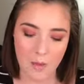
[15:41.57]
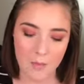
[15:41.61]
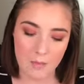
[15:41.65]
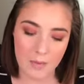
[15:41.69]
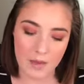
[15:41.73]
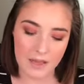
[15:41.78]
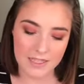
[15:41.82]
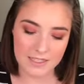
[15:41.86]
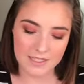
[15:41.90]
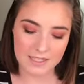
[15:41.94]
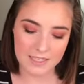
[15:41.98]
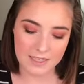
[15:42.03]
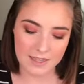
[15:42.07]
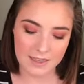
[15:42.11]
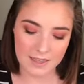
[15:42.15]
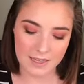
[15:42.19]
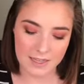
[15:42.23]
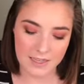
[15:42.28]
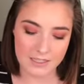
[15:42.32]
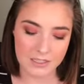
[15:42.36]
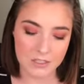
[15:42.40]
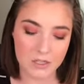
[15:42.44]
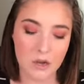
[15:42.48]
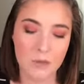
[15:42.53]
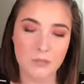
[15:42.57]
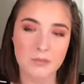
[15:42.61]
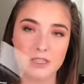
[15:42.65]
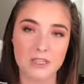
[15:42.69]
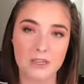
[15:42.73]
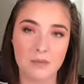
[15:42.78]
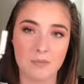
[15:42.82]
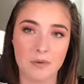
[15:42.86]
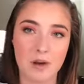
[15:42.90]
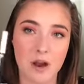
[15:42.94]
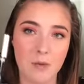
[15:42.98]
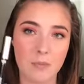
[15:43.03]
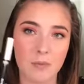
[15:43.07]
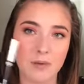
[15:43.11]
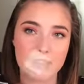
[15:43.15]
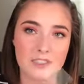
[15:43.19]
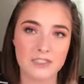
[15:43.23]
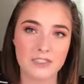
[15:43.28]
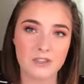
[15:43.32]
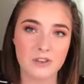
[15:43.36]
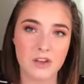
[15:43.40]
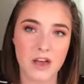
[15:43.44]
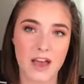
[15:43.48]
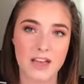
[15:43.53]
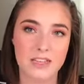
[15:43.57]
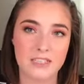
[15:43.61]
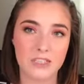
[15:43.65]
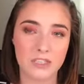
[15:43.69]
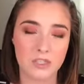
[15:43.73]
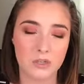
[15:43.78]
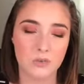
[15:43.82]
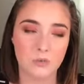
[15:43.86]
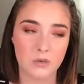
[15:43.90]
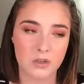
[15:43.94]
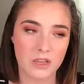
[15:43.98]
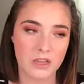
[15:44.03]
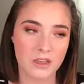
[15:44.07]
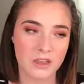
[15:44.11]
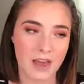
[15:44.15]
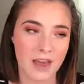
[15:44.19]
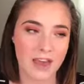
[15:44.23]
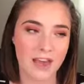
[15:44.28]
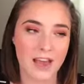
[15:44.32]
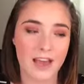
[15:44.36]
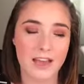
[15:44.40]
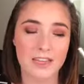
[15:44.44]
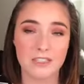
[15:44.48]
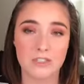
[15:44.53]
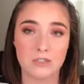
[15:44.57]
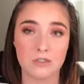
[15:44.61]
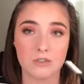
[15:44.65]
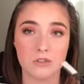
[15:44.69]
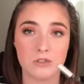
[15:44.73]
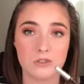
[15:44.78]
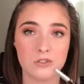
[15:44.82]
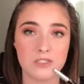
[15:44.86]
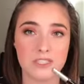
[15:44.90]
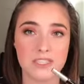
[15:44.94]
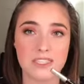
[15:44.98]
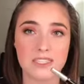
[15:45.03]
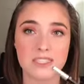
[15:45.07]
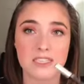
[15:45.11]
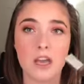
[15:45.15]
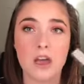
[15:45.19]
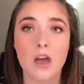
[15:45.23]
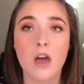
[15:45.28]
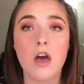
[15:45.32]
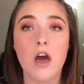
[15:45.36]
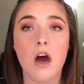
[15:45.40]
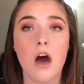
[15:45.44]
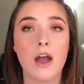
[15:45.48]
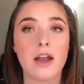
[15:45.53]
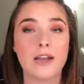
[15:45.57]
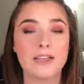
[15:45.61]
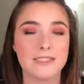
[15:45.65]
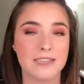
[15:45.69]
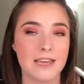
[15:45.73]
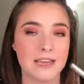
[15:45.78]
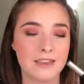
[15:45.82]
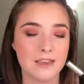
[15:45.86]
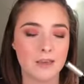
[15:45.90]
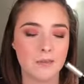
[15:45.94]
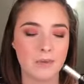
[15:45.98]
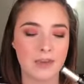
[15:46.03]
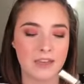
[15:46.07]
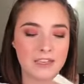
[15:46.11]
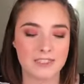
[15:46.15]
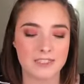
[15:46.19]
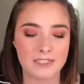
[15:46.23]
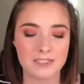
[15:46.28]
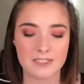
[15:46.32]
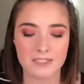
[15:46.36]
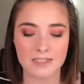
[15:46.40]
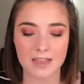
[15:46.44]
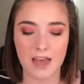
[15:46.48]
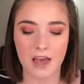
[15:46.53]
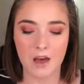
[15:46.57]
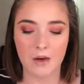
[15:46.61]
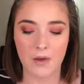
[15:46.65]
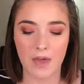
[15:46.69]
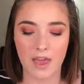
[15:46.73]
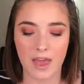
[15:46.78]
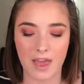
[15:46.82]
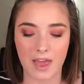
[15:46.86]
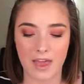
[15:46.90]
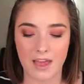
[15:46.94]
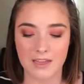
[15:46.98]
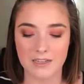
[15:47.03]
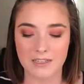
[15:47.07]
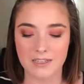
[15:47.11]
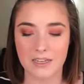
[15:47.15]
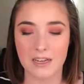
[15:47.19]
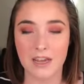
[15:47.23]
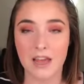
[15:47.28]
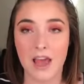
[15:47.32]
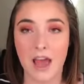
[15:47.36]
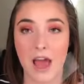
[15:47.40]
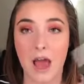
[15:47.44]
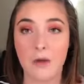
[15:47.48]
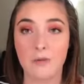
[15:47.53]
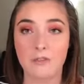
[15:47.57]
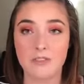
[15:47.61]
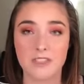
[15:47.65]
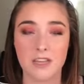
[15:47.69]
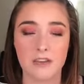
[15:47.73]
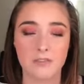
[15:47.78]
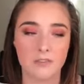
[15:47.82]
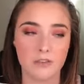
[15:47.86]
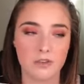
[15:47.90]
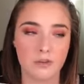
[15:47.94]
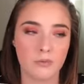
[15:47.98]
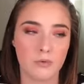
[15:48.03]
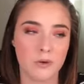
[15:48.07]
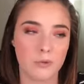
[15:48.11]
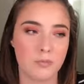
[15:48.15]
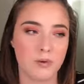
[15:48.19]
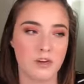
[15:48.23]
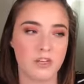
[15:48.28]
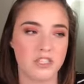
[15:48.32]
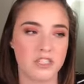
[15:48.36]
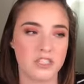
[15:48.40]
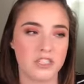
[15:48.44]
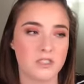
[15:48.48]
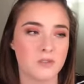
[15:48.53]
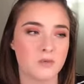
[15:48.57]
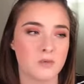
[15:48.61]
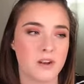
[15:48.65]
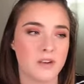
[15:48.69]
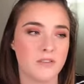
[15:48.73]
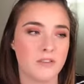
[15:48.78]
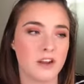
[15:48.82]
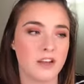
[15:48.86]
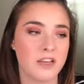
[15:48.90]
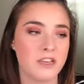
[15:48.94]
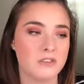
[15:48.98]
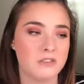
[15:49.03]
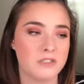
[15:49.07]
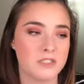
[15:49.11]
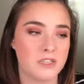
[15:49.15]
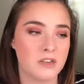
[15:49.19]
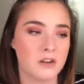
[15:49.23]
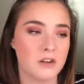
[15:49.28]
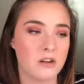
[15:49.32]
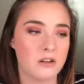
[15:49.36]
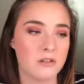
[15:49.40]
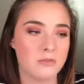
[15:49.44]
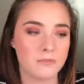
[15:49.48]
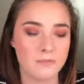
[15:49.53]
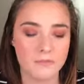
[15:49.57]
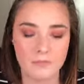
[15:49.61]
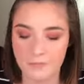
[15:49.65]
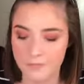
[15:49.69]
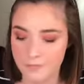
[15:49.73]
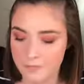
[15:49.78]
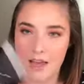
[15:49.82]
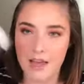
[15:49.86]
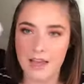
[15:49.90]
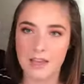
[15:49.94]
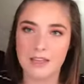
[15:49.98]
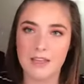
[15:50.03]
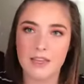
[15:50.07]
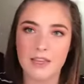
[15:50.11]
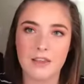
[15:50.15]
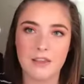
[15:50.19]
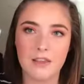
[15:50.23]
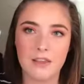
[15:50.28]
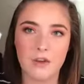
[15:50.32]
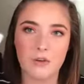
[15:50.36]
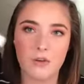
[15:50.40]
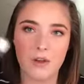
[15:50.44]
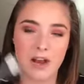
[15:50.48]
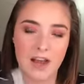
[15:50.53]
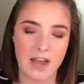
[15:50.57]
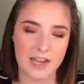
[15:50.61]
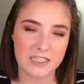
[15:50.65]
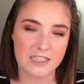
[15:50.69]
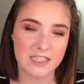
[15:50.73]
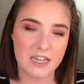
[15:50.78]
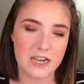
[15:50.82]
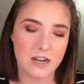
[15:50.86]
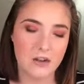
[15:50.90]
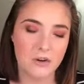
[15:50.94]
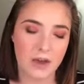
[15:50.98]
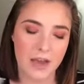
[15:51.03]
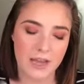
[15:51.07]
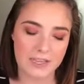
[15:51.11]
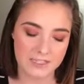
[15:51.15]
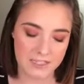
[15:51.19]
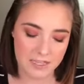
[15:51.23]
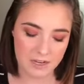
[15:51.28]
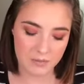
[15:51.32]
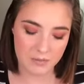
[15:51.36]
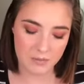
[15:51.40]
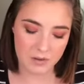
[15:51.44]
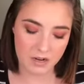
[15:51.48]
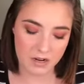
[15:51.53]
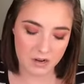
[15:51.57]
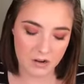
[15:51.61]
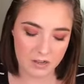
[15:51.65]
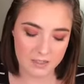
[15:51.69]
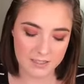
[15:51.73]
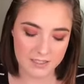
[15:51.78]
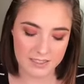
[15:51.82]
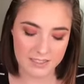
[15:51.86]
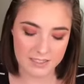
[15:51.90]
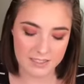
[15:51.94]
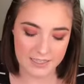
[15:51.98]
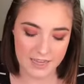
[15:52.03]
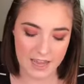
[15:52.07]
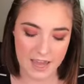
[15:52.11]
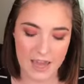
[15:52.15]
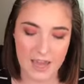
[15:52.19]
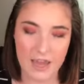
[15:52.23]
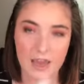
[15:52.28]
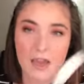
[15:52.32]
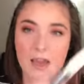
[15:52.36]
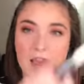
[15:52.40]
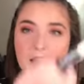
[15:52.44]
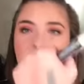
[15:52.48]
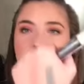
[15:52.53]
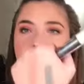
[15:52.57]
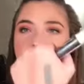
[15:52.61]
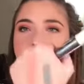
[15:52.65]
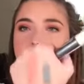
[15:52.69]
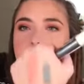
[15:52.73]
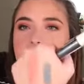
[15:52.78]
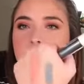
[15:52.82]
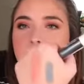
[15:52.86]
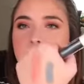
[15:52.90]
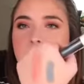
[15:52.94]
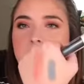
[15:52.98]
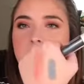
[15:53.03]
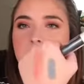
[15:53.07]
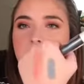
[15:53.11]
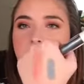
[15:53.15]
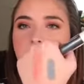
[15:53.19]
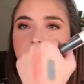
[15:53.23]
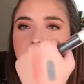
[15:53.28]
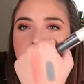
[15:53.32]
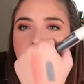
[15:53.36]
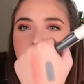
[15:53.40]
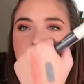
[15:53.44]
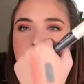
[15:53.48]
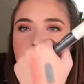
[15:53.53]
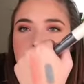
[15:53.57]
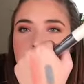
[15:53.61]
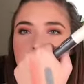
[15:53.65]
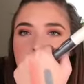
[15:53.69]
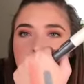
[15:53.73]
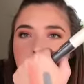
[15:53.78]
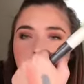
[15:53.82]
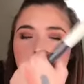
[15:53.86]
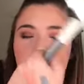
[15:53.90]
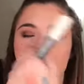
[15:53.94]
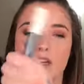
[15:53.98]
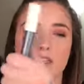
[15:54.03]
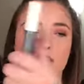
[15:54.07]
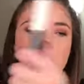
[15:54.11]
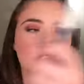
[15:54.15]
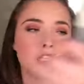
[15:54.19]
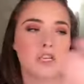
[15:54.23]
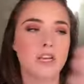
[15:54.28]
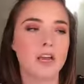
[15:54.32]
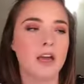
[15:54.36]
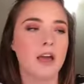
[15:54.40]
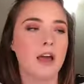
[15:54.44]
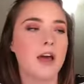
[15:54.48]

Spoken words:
But the sculpting brow pencil I did really like. I do use this on a daily basis now, and I will definitely repurchase whenever I use it all. The liquid eyeshadow, I didn't put it on today. I do still have that swatch.